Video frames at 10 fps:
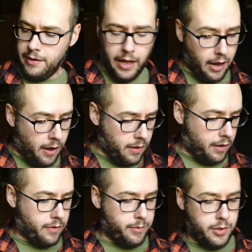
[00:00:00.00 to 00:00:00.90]
Not
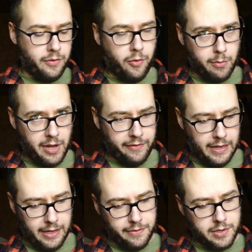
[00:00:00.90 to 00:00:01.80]
all of them do
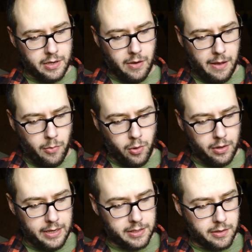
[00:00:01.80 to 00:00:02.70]
4x5, so I'm
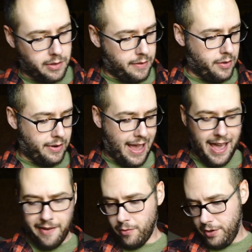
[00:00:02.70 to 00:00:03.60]
more or less going to give you an
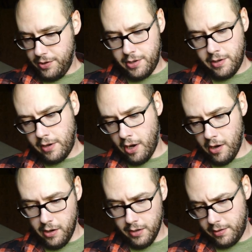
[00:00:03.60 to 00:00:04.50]
average
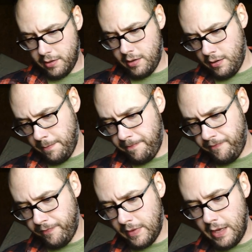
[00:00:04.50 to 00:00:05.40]
cost
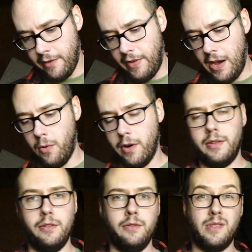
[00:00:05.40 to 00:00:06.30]
if I
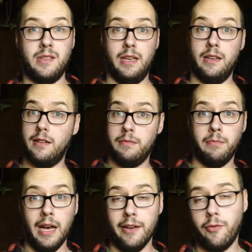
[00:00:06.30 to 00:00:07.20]
were to
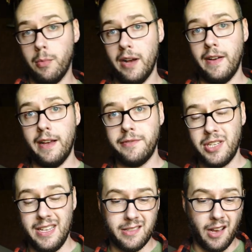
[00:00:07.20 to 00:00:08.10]
send my
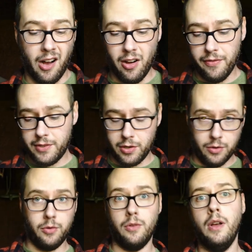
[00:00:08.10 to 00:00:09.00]
4x5 sheets off
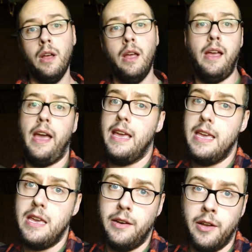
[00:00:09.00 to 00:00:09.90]
to
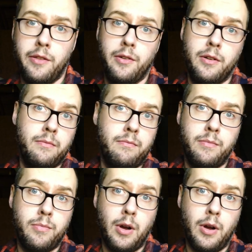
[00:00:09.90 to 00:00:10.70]
another